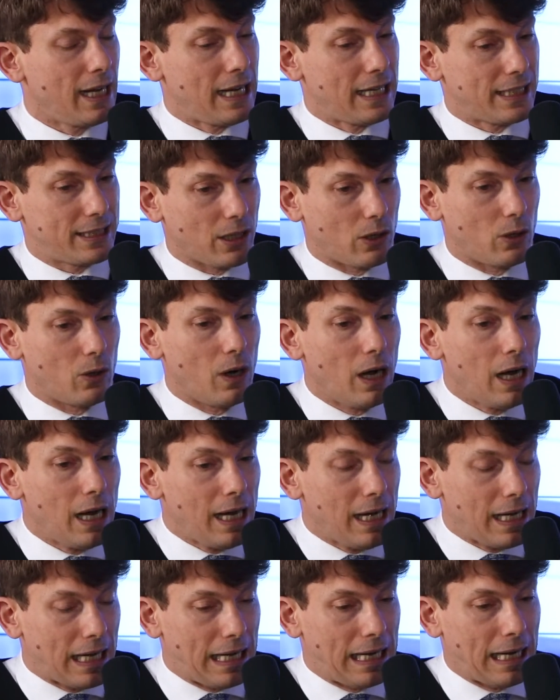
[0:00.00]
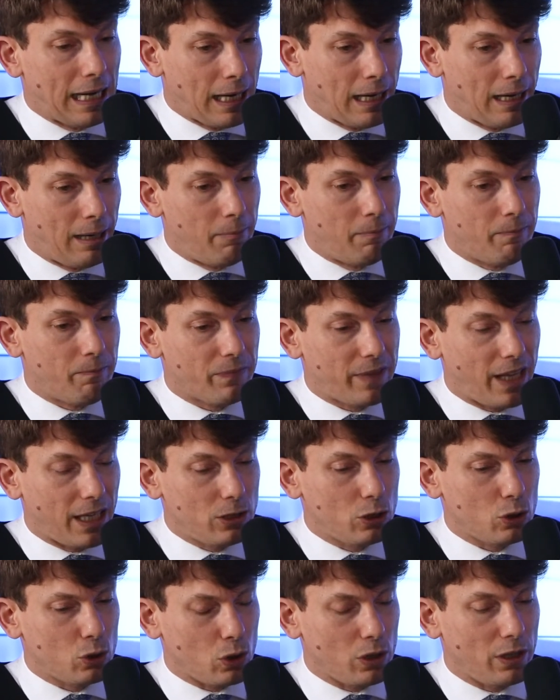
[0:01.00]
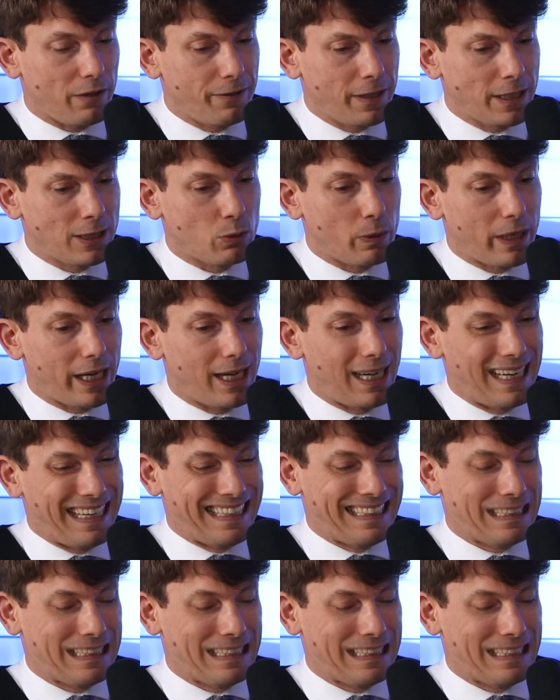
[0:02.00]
So that's the sort of things where